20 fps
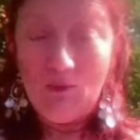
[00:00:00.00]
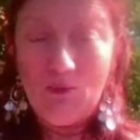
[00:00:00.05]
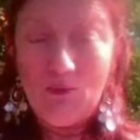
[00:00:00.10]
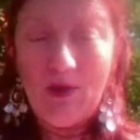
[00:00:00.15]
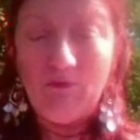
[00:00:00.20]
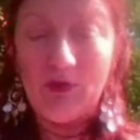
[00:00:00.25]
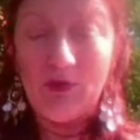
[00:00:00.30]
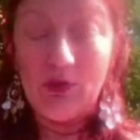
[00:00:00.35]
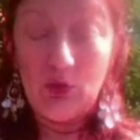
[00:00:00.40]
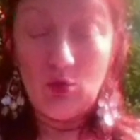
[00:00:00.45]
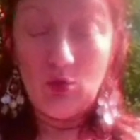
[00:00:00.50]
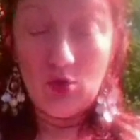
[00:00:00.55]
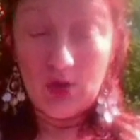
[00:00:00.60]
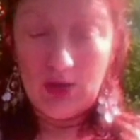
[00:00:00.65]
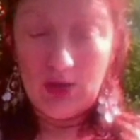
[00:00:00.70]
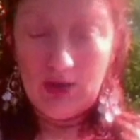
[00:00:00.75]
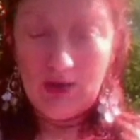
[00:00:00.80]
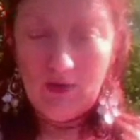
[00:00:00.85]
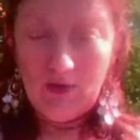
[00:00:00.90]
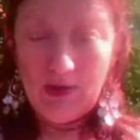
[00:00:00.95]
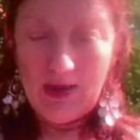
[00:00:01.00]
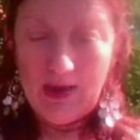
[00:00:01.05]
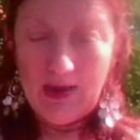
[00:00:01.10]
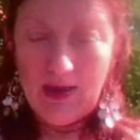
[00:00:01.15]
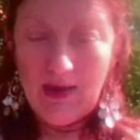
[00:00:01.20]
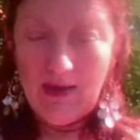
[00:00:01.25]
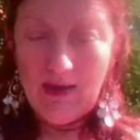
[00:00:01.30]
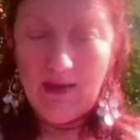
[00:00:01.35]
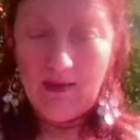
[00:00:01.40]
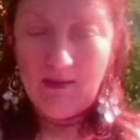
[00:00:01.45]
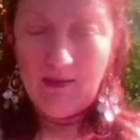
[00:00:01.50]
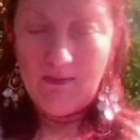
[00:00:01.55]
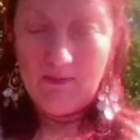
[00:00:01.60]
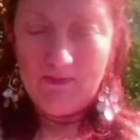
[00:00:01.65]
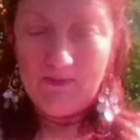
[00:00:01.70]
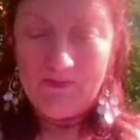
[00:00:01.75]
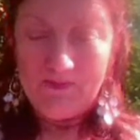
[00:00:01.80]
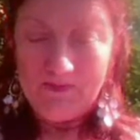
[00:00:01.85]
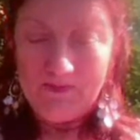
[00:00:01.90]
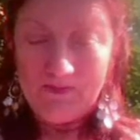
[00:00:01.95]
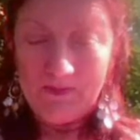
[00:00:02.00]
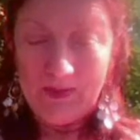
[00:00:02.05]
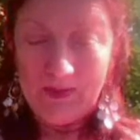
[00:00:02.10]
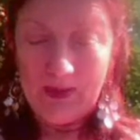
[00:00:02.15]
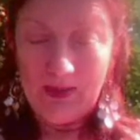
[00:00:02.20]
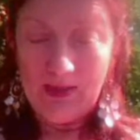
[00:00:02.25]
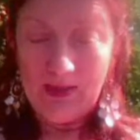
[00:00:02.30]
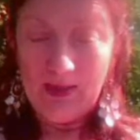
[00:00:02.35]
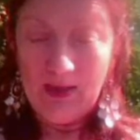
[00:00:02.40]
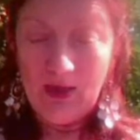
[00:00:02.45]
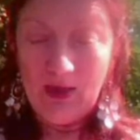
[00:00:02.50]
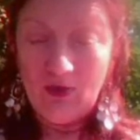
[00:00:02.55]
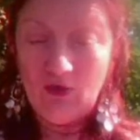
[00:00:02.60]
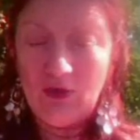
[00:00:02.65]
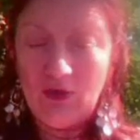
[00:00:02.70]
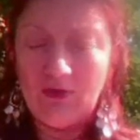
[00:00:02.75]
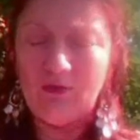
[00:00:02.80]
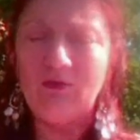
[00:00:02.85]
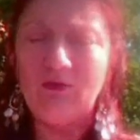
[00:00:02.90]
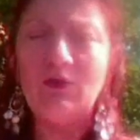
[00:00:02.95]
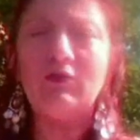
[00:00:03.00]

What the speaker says: revolutionary. She's